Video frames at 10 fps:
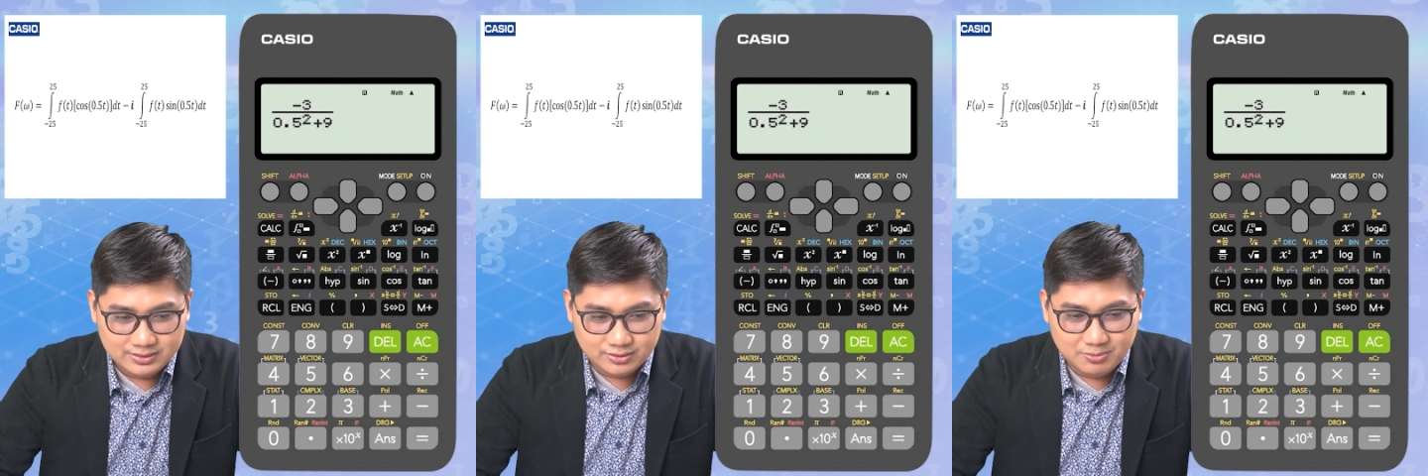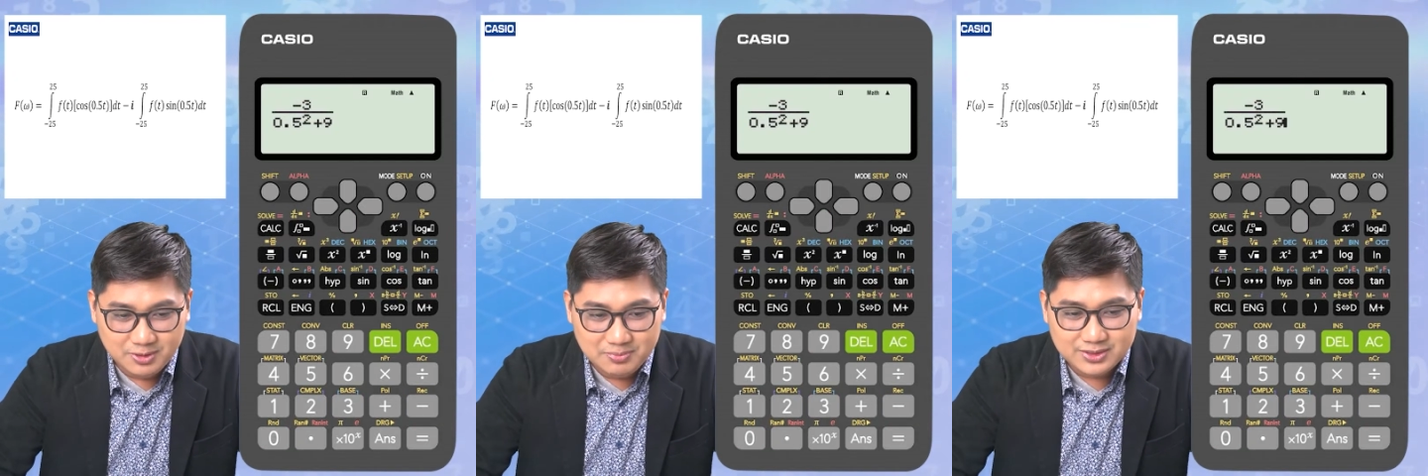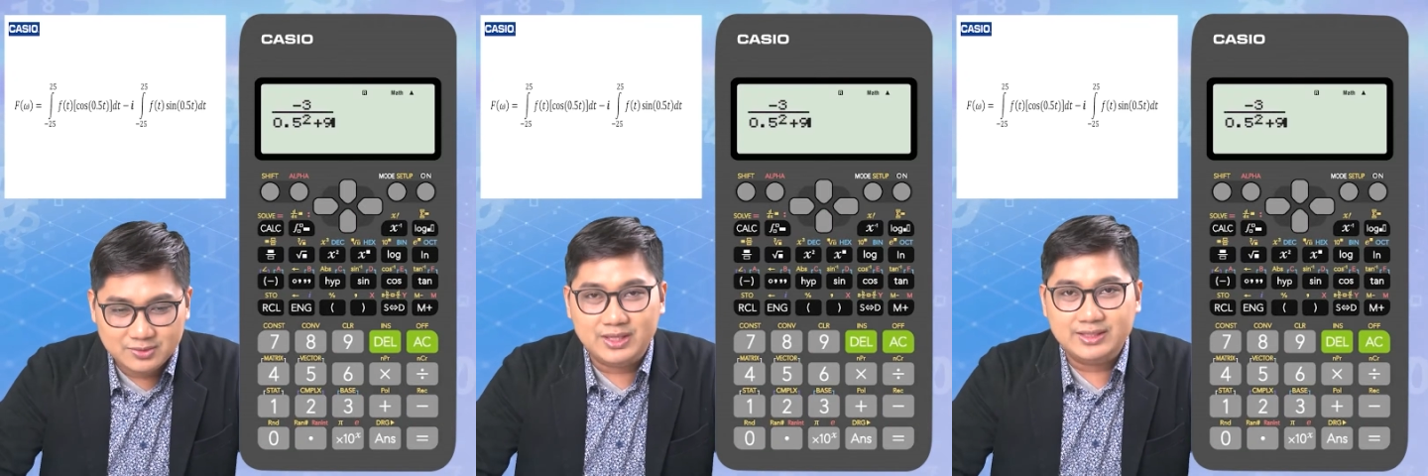So the
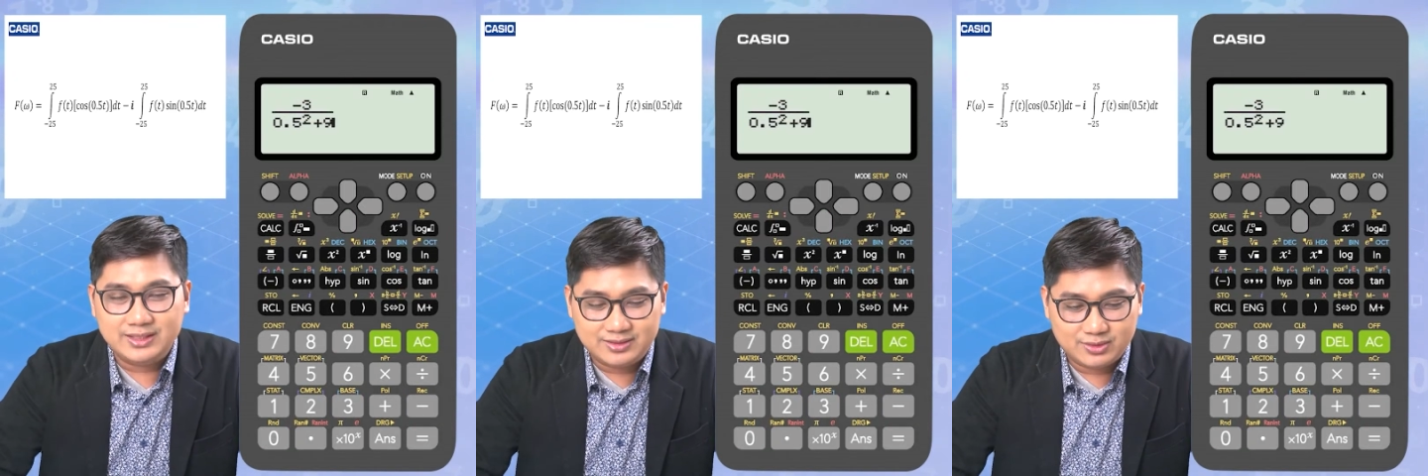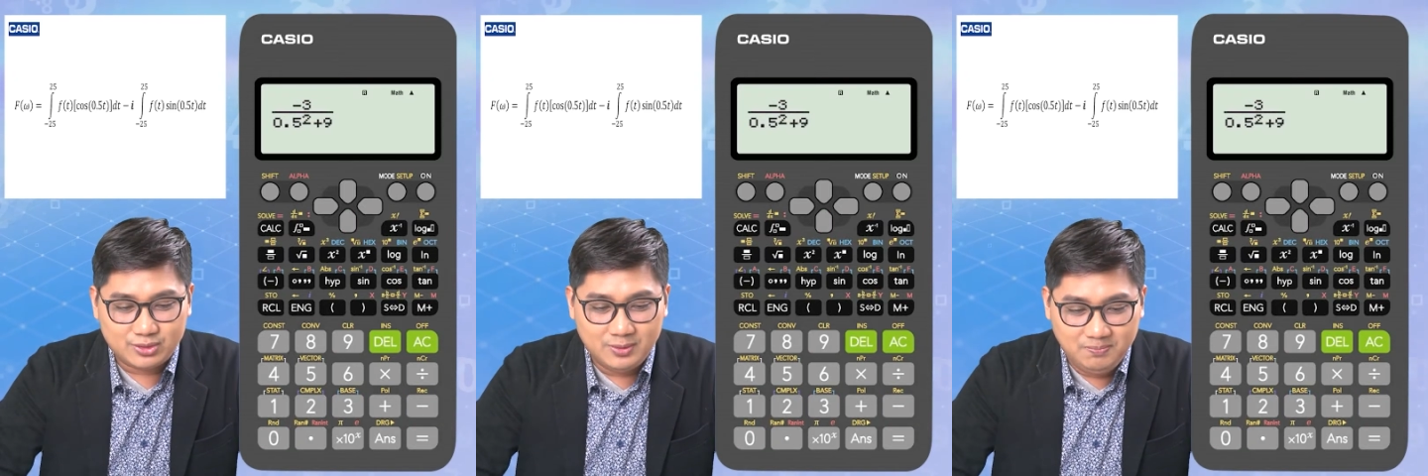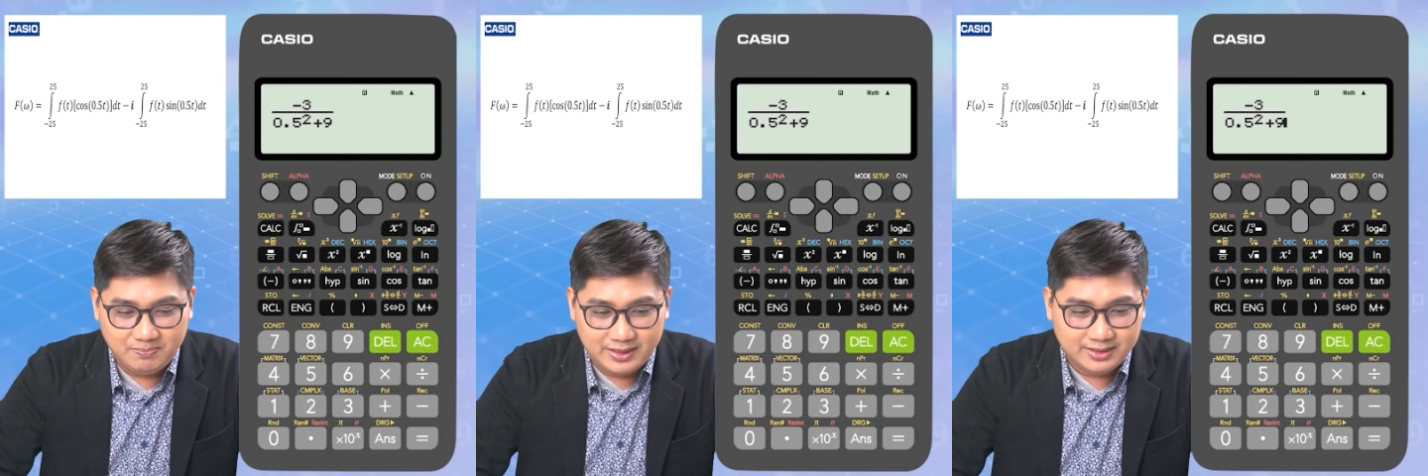purpose of this is to
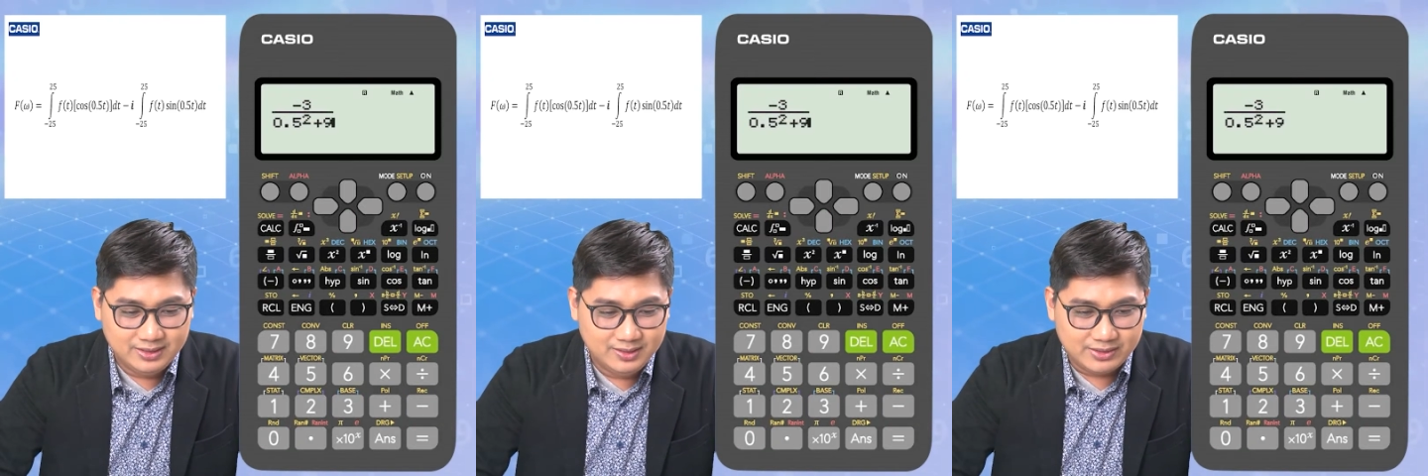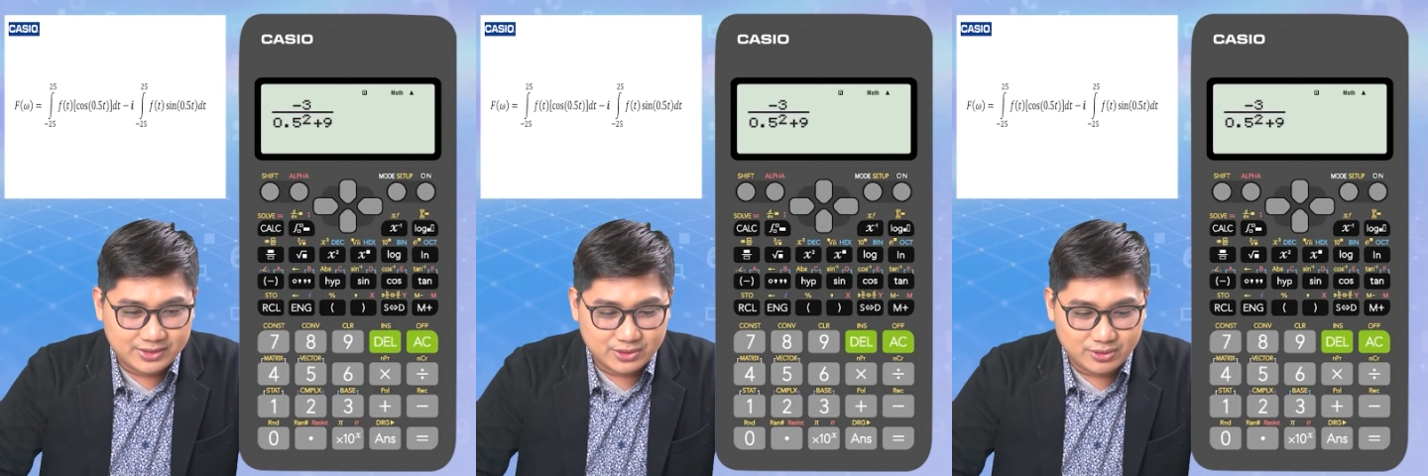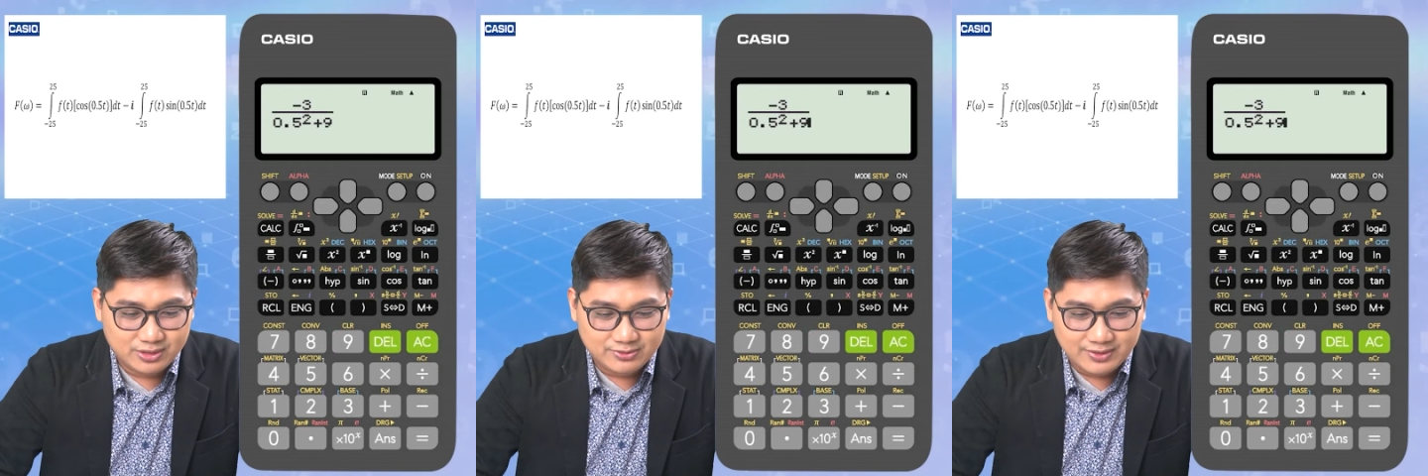compare our
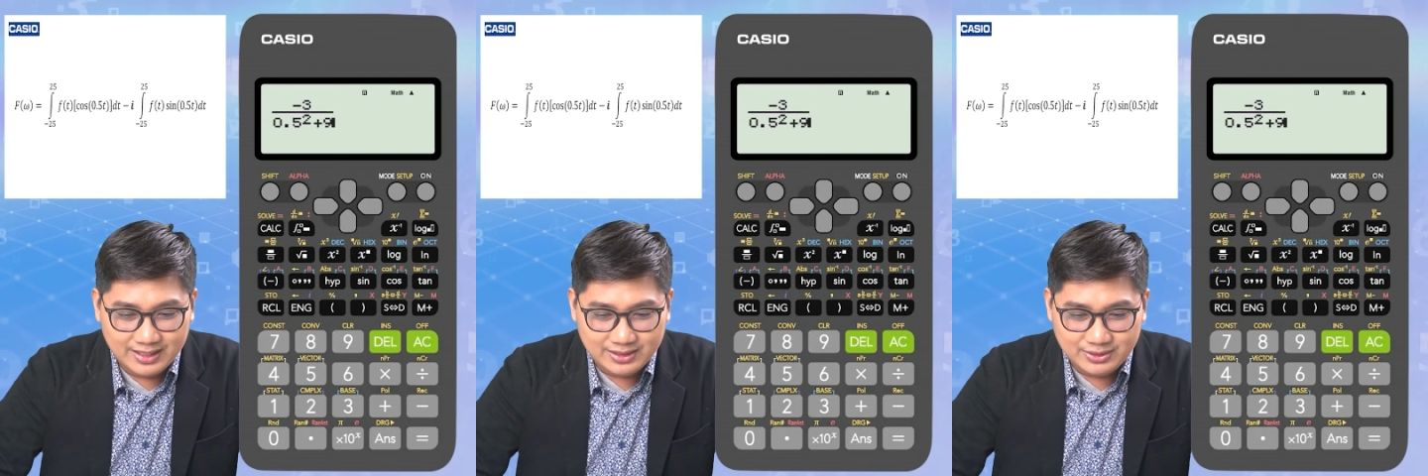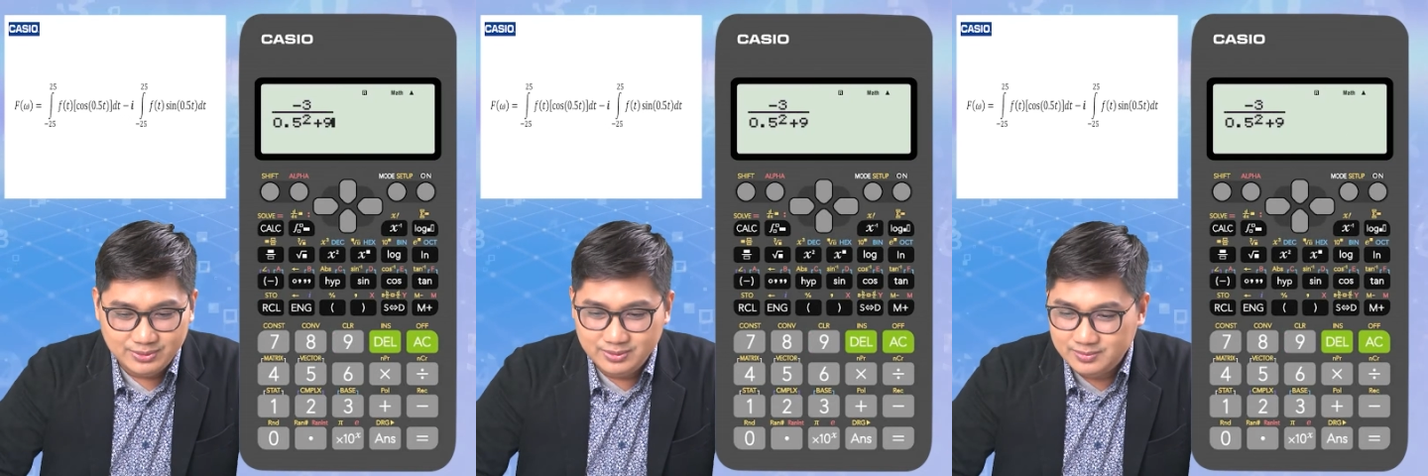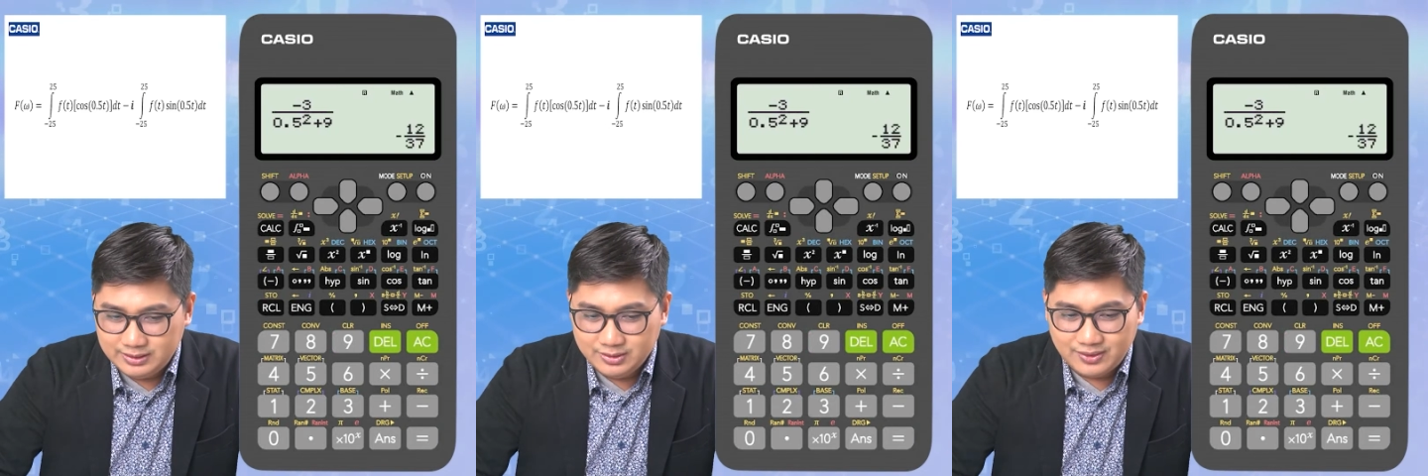stored value
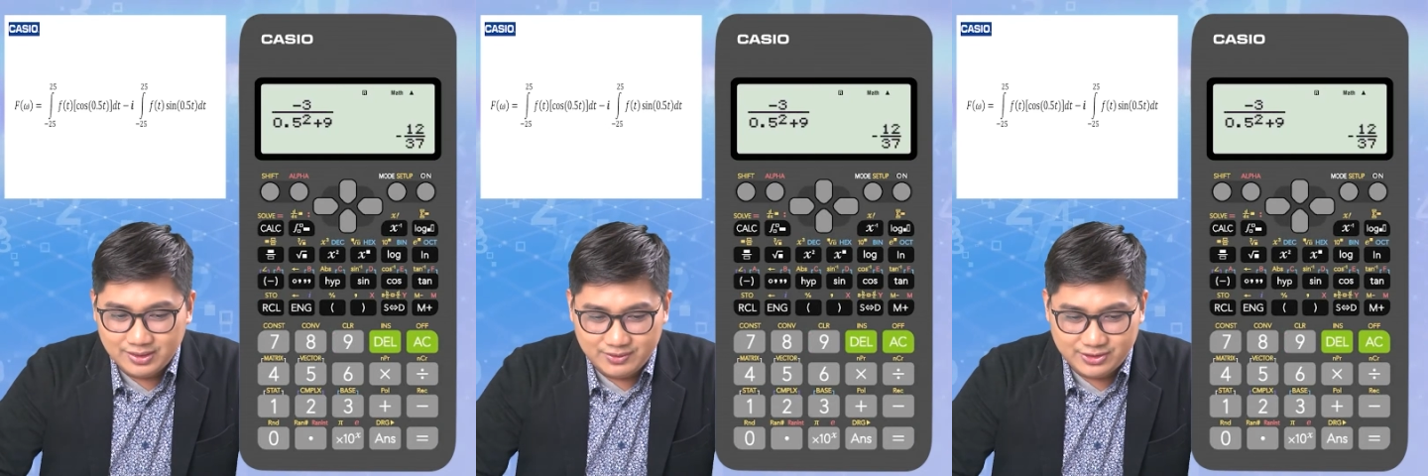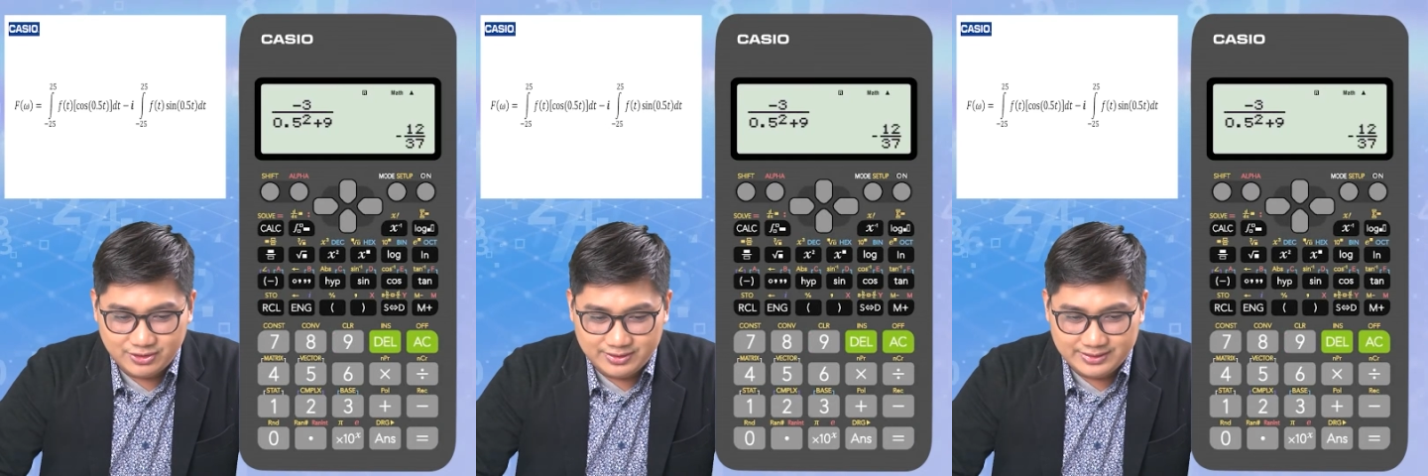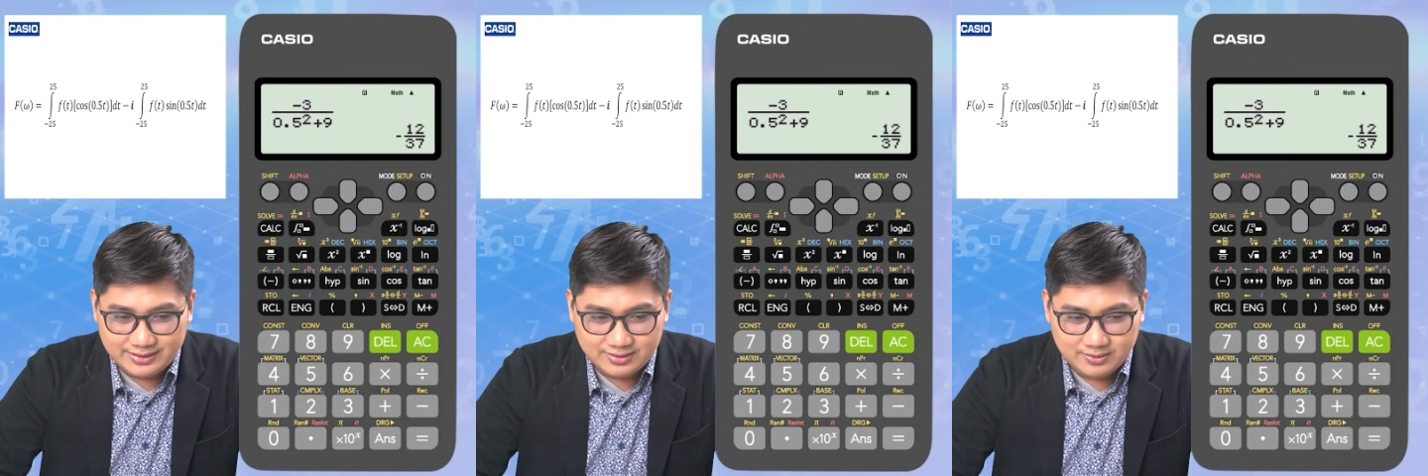in the following
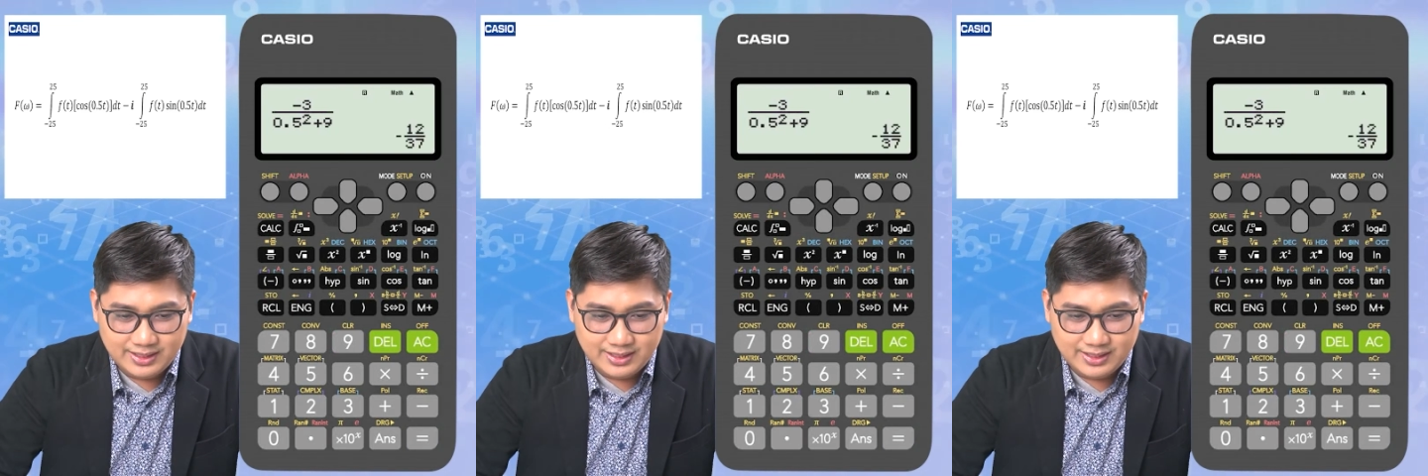choices.